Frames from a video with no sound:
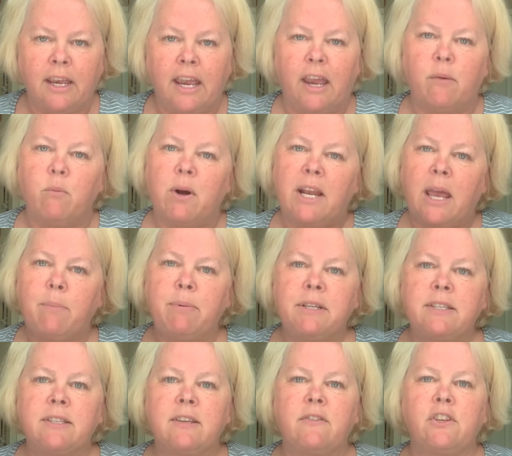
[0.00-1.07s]
And what
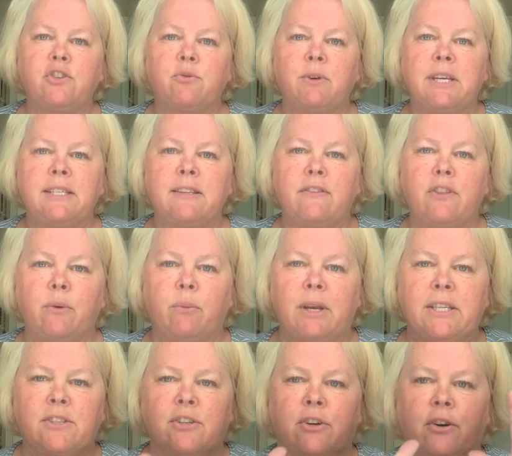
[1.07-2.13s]
happens to the trees in the
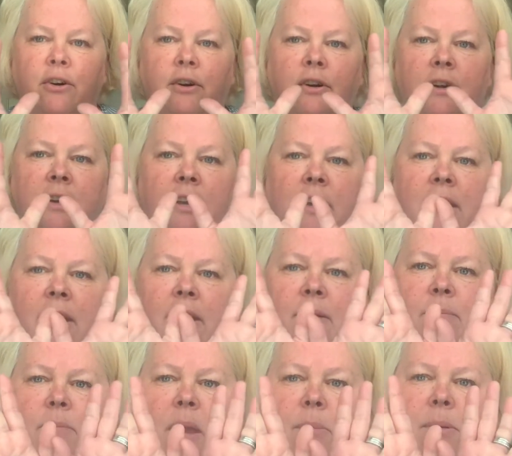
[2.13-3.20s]
winter?
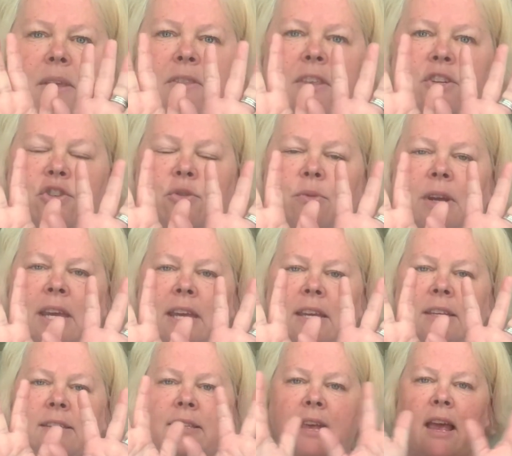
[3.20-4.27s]
Maybe the
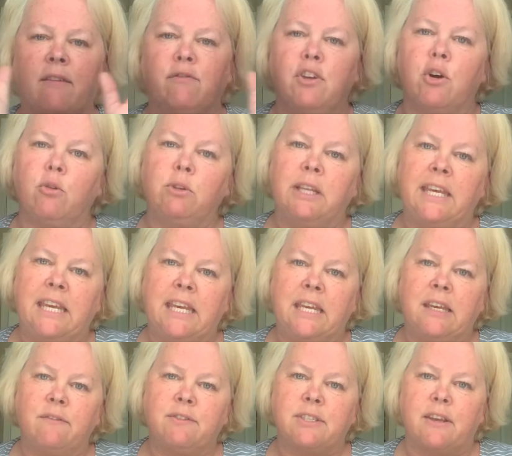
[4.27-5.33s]
trees have no
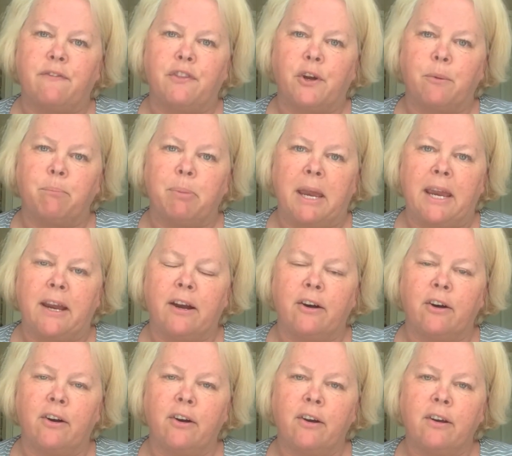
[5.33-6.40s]
leaves and they're
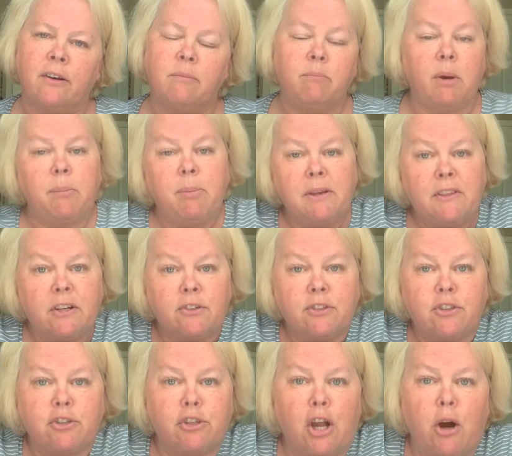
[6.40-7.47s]
bare. Maybe there's
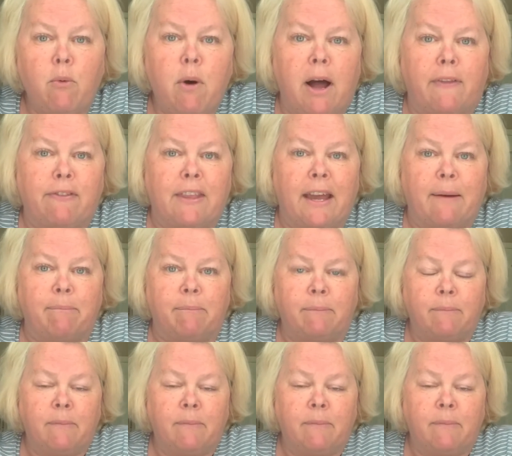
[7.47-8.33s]
snow on them.